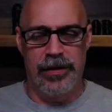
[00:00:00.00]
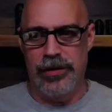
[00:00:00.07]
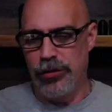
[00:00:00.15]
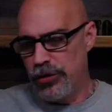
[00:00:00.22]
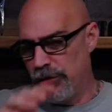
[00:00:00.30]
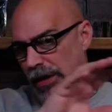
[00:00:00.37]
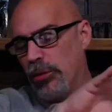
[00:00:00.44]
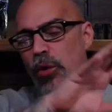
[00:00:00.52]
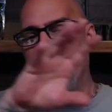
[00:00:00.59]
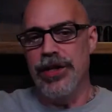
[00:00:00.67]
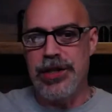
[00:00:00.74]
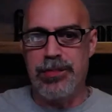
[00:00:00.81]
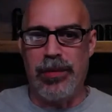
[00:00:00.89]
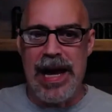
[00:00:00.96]
like one of
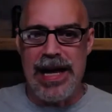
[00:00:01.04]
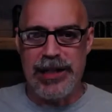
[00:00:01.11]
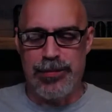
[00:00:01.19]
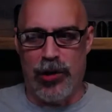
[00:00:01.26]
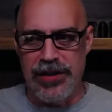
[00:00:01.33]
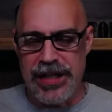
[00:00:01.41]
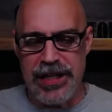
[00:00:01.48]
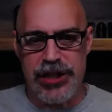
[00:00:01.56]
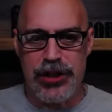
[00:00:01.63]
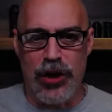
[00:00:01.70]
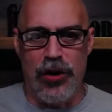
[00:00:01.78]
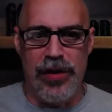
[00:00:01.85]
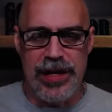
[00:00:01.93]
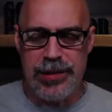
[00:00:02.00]
the splash bars. They
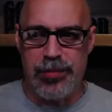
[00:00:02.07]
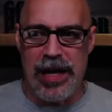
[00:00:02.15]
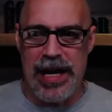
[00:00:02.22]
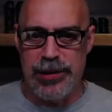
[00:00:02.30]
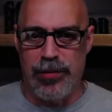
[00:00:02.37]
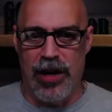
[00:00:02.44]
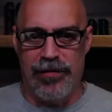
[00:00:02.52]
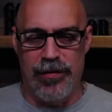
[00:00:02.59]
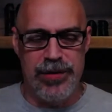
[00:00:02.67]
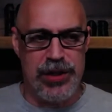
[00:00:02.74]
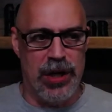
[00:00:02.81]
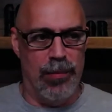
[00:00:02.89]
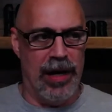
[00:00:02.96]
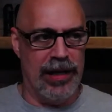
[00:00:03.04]
stole that splash bar from
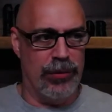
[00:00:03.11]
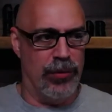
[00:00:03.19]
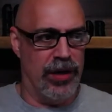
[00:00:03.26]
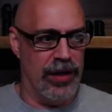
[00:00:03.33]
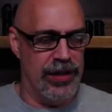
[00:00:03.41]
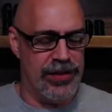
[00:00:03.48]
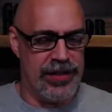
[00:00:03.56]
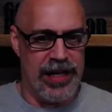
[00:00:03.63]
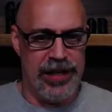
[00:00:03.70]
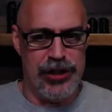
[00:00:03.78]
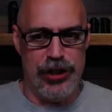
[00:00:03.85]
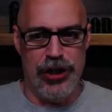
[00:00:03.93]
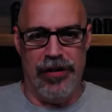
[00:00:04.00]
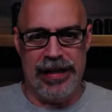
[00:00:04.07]
somebody where it says,
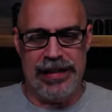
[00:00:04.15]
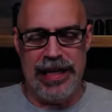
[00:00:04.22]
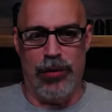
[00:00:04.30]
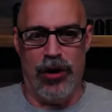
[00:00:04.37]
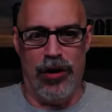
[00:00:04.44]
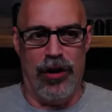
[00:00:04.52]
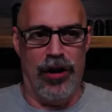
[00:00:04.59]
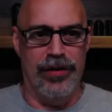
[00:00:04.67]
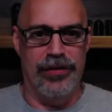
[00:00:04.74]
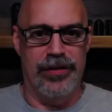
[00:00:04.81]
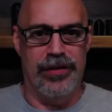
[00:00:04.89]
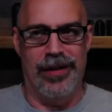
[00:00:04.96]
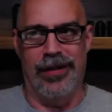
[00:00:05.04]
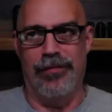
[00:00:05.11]
like they were on
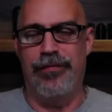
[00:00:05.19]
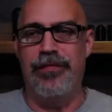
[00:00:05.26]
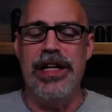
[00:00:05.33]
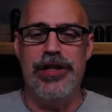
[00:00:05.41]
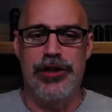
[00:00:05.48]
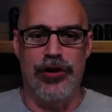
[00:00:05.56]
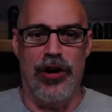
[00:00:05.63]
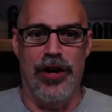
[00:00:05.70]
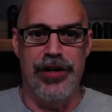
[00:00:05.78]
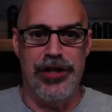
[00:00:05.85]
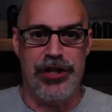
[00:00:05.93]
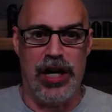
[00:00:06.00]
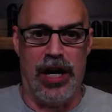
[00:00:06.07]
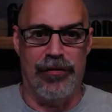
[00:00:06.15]
featured on
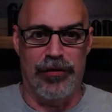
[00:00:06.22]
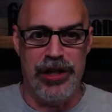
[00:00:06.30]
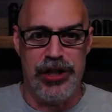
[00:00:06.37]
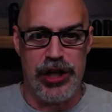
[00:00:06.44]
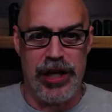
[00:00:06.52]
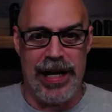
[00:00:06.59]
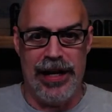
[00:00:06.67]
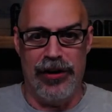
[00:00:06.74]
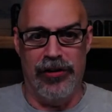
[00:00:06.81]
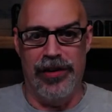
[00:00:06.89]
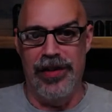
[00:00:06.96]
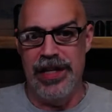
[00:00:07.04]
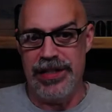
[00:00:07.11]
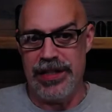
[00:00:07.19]
Discovery Channel
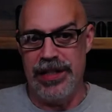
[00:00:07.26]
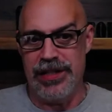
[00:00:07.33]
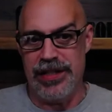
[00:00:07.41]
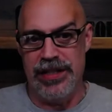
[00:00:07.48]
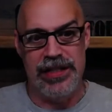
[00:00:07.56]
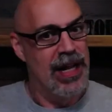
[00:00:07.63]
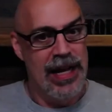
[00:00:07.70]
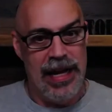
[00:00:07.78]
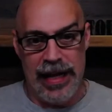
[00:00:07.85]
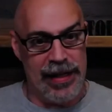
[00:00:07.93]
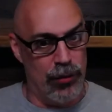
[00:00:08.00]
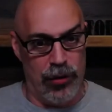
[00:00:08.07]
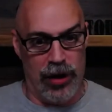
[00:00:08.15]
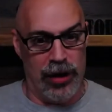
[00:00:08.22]
and this and this and this, and
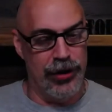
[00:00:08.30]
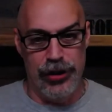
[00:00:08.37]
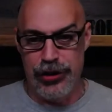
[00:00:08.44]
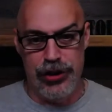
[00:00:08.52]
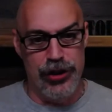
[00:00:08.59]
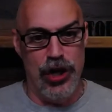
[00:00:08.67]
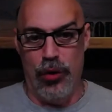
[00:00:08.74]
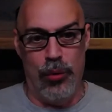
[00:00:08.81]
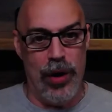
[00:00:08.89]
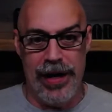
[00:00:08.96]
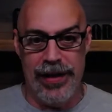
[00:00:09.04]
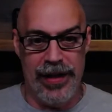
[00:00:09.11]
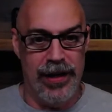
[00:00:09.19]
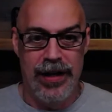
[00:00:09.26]
they weren't. There's no
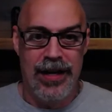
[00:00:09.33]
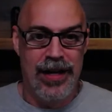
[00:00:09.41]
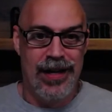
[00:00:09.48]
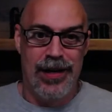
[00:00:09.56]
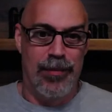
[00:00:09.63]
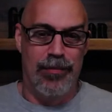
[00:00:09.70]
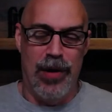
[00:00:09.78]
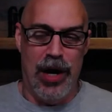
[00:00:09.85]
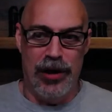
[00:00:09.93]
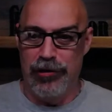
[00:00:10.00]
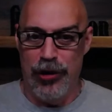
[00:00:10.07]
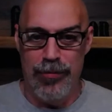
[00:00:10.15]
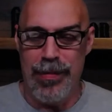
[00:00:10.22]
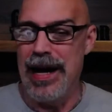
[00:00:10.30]
way that
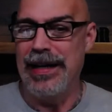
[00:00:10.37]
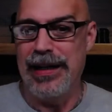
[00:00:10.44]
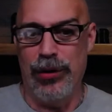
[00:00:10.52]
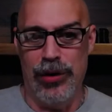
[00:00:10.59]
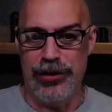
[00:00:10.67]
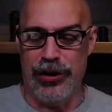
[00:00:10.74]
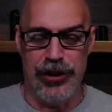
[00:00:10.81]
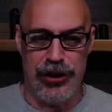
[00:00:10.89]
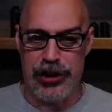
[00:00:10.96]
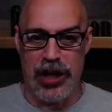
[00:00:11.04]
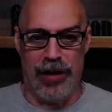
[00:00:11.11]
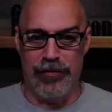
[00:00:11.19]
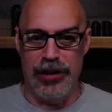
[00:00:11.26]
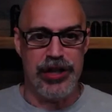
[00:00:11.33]
Motherlode Mining was on
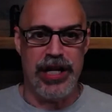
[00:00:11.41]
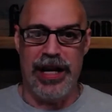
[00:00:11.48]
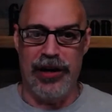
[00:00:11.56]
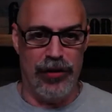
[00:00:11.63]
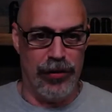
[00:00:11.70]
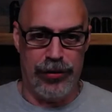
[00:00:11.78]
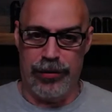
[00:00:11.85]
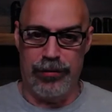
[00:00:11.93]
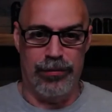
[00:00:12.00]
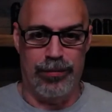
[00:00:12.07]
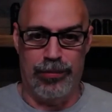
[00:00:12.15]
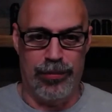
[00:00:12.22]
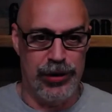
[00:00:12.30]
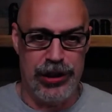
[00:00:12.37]
Discovery Channel,
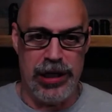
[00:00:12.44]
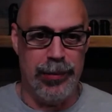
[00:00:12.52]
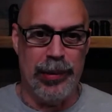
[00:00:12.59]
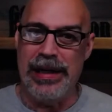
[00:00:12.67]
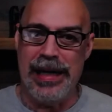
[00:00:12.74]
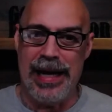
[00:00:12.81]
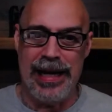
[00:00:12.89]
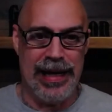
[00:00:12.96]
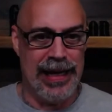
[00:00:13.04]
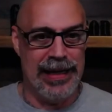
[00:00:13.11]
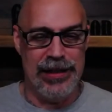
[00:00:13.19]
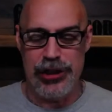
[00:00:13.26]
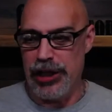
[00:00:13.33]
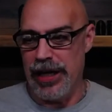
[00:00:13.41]

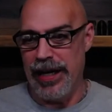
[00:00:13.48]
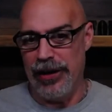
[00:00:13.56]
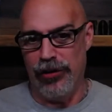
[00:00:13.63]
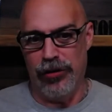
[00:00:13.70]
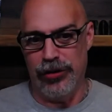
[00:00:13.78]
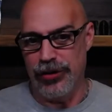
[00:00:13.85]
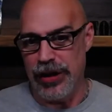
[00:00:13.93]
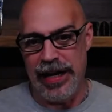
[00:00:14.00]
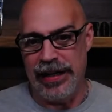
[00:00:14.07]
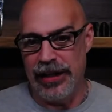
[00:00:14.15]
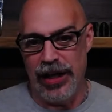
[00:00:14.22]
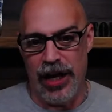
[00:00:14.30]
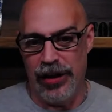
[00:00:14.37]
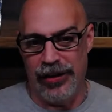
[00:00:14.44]
GPAA's channel, or any of
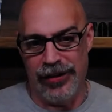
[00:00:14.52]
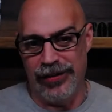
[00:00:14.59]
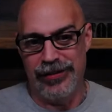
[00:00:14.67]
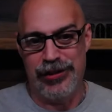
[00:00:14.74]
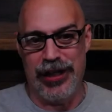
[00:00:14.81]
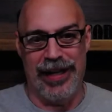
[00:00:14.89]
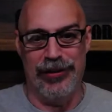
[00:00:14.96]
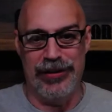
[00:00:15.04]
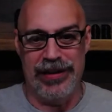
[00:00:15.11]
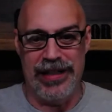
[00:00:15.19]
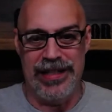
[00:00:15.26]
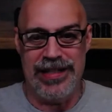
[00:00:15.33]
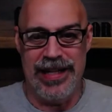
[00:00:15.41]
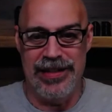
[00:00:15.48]
the other channels that
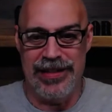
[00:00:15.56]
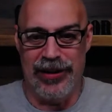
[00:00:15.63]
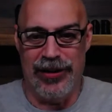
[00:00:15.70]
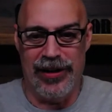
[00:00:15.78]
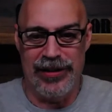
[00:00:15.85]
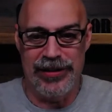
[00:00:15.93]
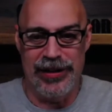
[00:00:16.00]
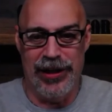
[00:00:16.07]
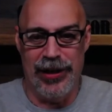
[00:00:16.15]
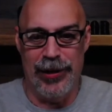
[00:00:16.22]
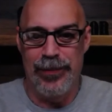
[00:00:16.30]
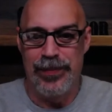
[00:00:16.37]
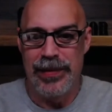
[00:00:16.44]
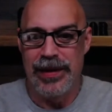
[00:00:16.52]
they says they are. So
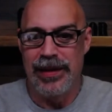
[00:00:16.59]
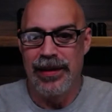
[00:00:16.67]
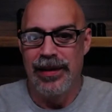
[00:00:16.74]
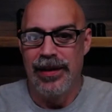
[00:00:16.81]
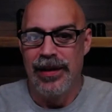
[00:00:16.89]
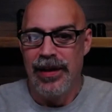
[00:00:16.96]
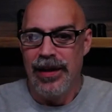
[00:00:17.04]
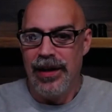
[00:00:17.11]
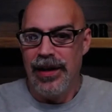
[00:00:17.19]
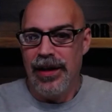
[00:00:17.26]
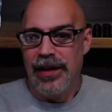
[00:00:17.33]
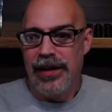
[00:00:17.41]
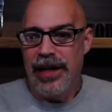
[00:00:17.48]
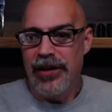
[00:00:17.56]

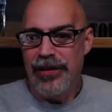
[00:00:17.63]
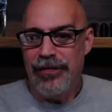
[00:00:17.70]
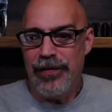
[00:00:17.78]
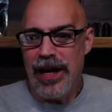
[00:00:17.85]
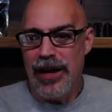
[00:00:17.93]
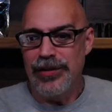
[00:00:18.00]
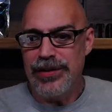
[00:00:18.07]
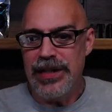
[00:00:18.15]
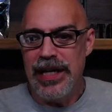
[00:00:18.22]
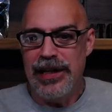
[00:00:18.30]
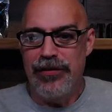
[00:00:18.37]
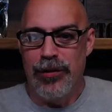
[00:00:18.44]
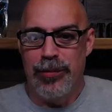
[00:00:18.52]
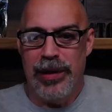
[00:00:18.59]
Gary Faust, thank
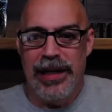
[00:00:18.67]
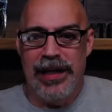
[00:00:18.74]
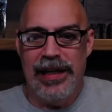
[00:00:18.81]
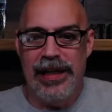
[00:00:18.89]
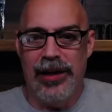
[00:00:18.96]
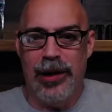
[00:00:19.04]
you for being here.